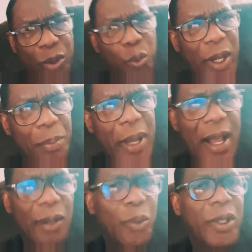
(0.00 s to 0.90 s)
the weight
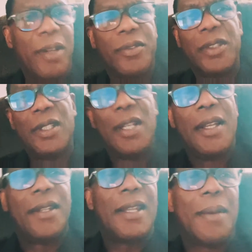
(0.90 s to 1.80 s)
pile, whatever, you
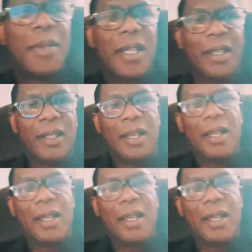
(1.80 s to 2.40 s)
know what I mean?